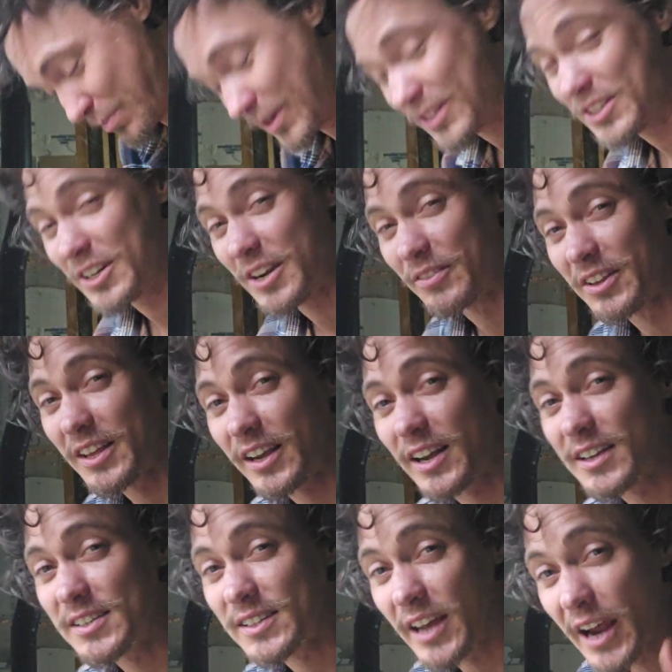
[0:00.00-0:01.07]
opinion, everything
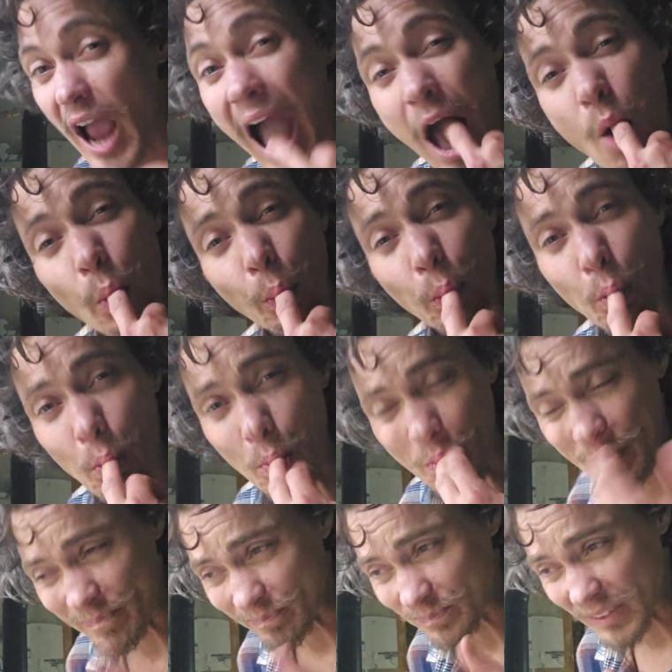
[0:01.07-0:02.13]
I say
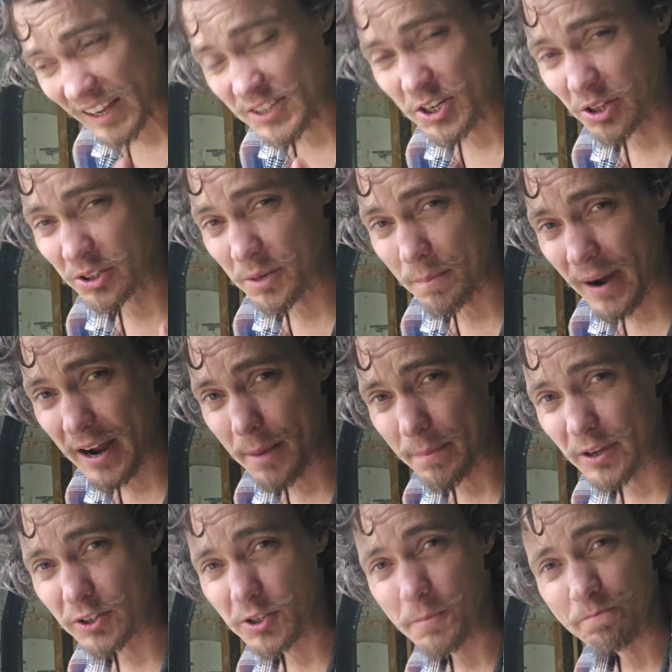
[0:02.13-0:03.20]
is only my
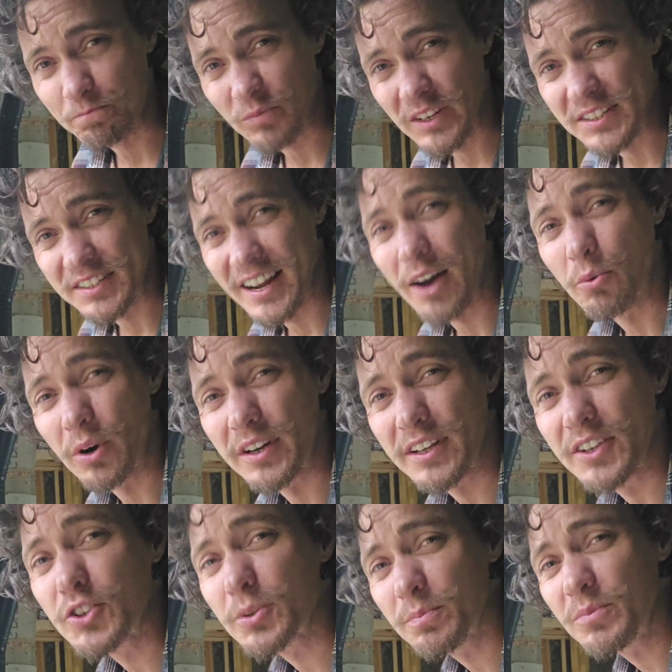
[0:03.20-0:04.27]
opinion. It's not what
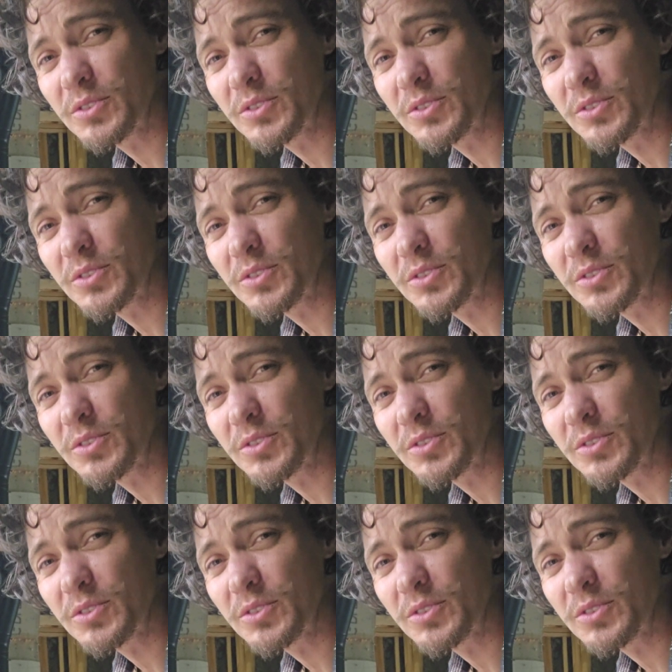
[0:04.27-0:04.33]
is,